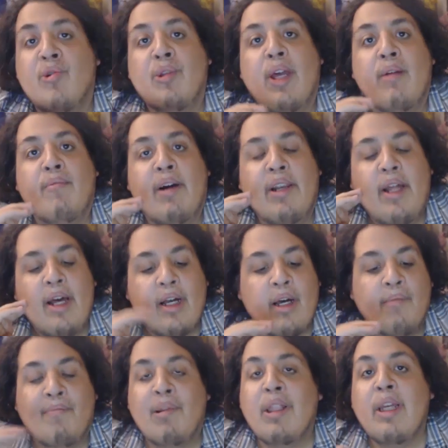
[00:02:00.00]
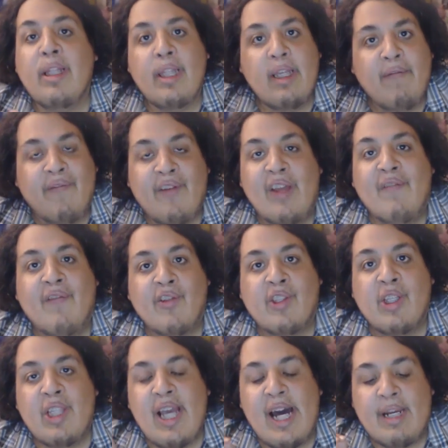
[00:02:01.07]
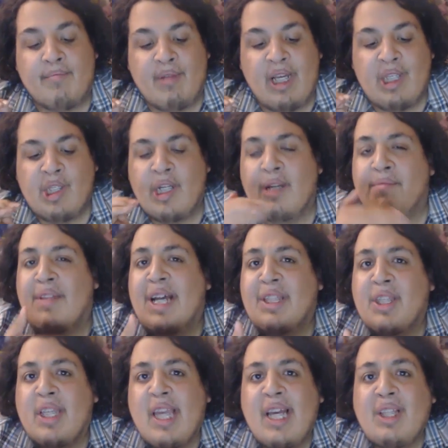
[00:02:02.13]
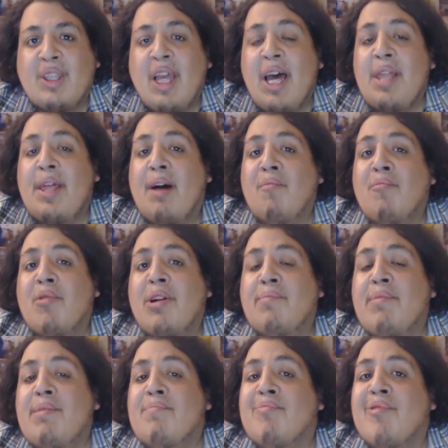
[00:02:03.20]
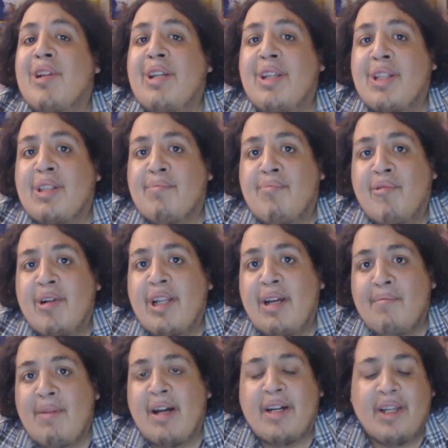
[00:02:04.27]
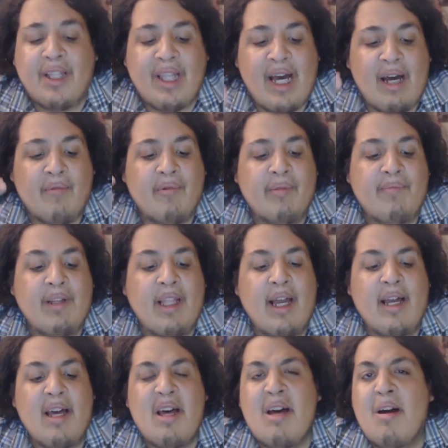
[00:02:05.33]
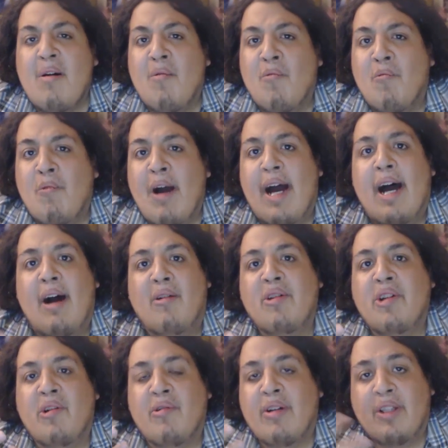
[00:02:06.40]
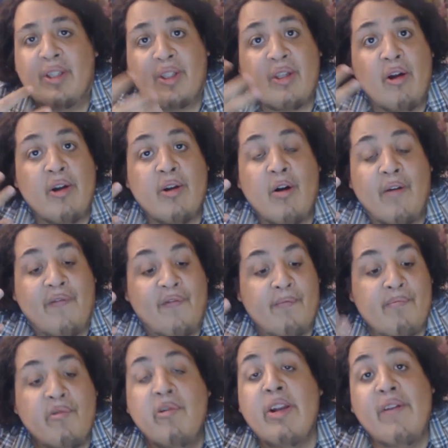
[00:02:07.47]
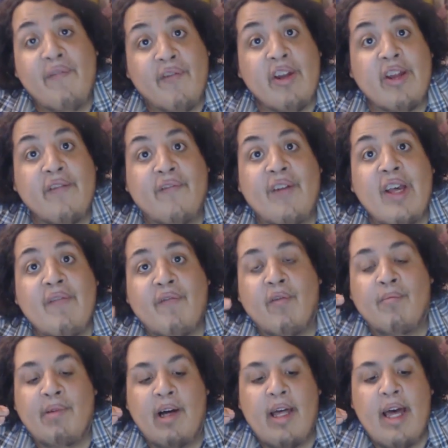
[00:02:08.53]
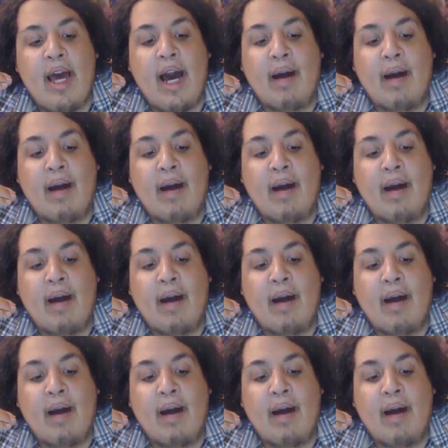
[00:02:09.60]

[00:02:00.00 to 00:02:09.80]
2, they went completely faithful to the adaptation. And if that's the case, that would be pretty disappointing. I'm not gonna lie, I would be like, wow, you know, because it started off pretty freaking faithful, but